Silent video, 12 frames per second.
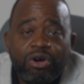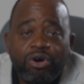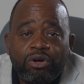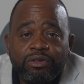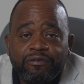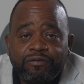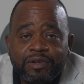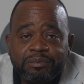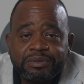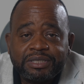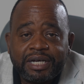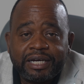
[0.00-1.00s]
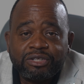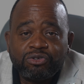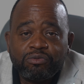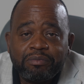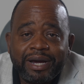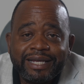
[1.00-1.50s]
On the flip side,
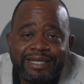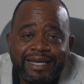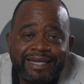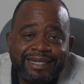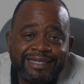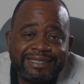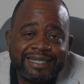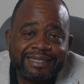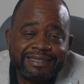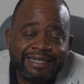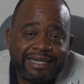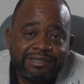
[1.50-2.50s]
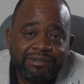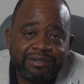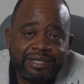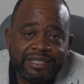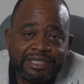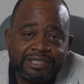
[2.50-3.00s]
you might get leads at
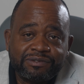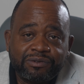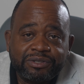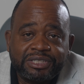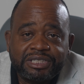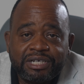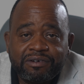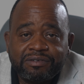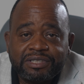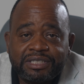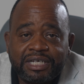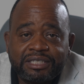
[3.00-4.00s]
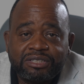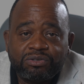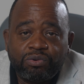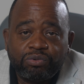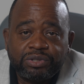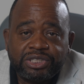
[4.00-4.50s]
$10 each for a service that's
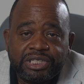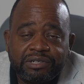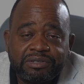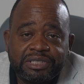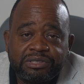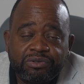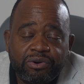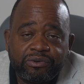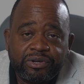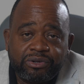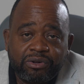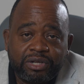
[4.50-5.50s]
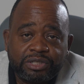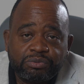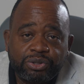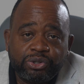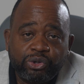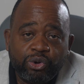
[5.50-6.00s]
only generates $200
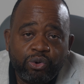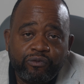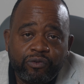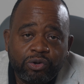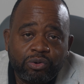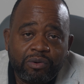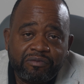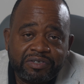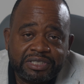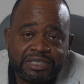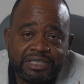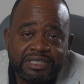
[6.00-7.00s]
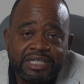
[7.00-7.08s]
with no follow-up visits.